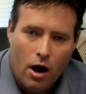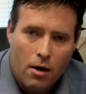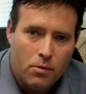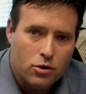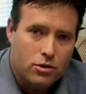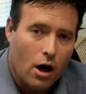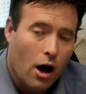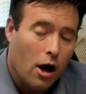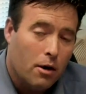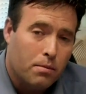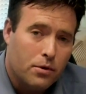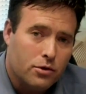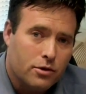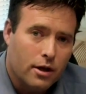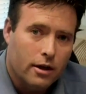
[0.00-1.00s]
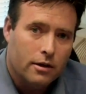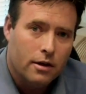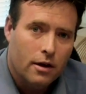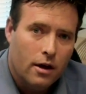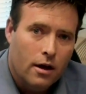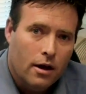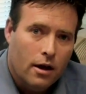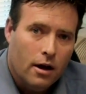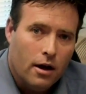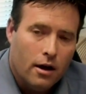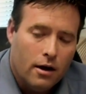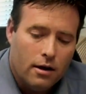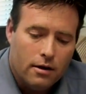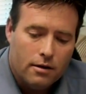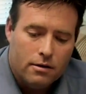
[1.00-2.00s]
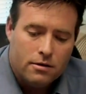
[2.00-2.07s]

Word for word: almost one hundred percent uh,